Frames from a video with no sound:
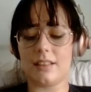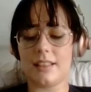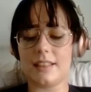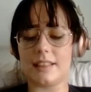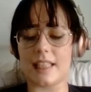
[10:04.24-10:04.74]
that,
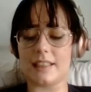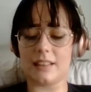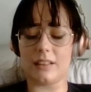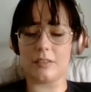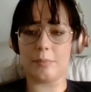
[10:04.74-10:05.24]
and there's a
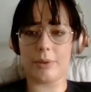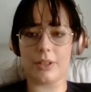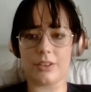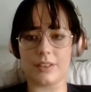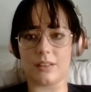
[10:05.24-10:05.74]
lot of
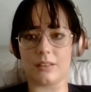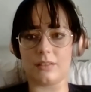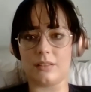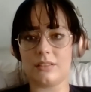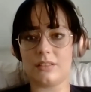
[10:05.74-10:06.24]
pressures
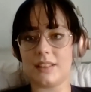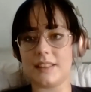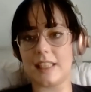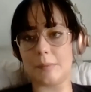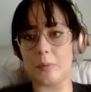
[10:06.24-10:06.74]
on
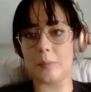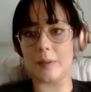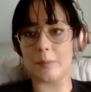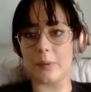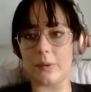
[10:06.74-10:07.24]
disabled
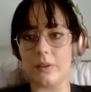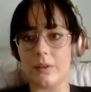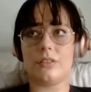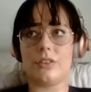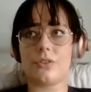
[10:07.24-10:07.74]
people
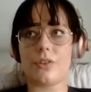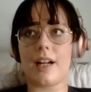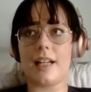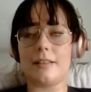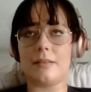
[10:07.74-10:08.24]
to try
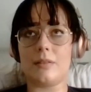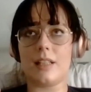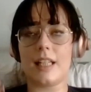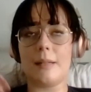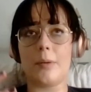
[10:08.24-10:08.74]
and
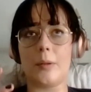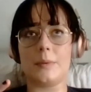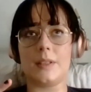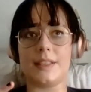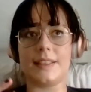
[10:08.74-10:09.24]
keep up
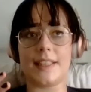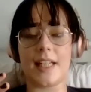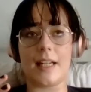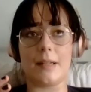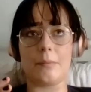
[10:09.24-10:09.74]
to the
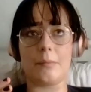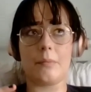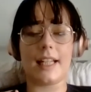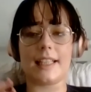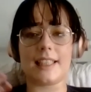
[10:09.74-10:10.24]
same
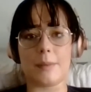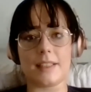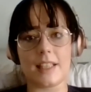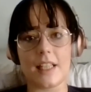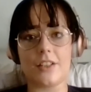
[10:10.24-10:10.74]

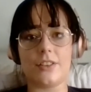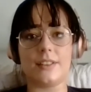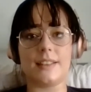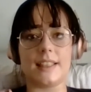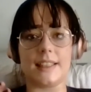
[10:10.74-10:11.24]

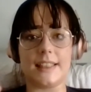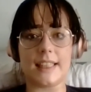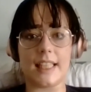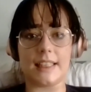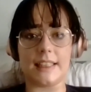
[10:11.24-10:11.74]
expectations and
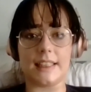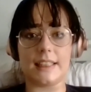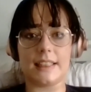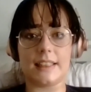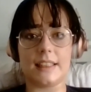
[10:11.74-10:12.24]

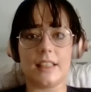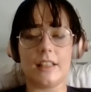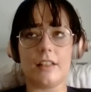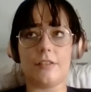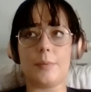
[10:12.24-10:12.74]
standards
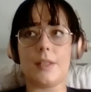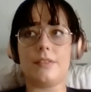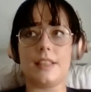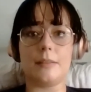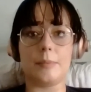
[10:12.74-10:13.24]
of
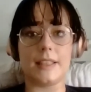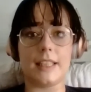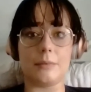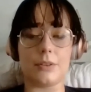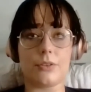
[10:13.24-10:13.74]
beauty, to be
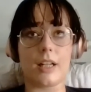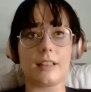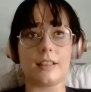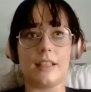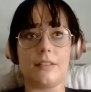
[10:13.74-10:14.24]
deemed
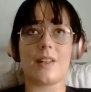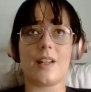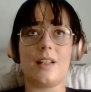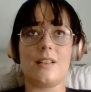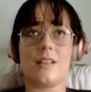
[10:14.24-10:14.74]
attractive
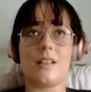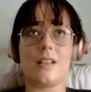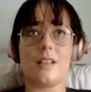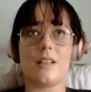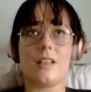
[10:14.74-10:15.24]
and
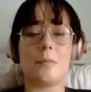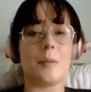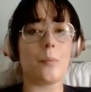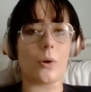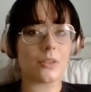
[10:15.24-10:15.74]
to be
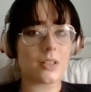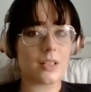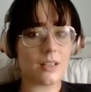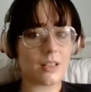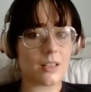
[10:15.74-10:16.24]
wanted,